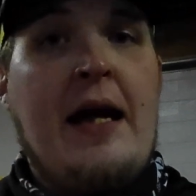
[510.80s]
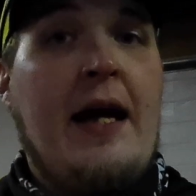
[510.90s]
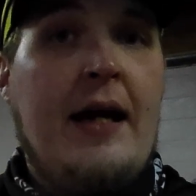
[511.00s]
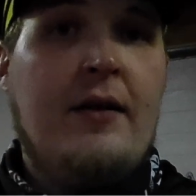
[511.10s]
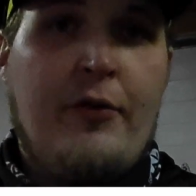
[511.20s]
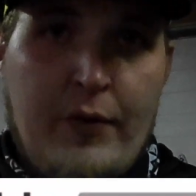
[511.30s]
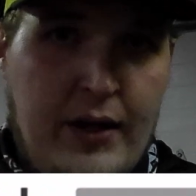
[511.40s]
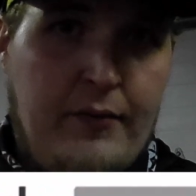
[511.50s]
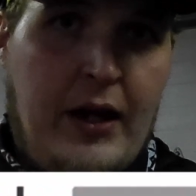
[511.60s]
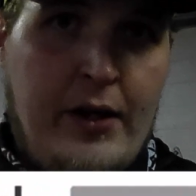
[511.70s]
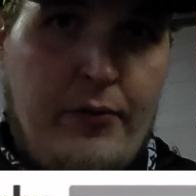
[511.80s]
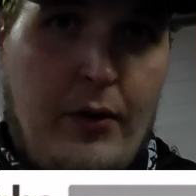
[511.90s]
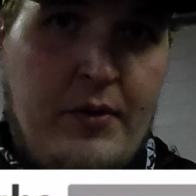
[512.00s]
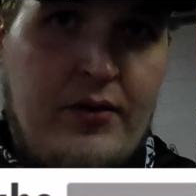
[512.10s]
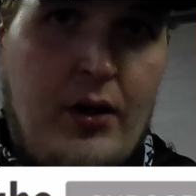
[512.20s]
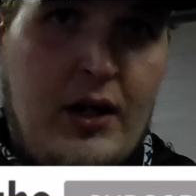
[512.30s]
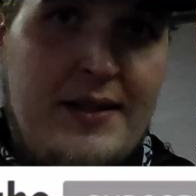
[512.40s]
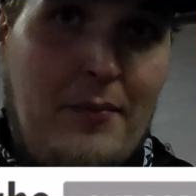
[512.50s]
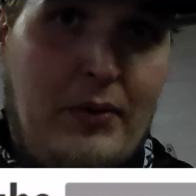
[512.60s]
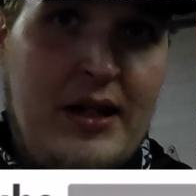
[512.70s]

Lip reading: And if you're finding value from this content,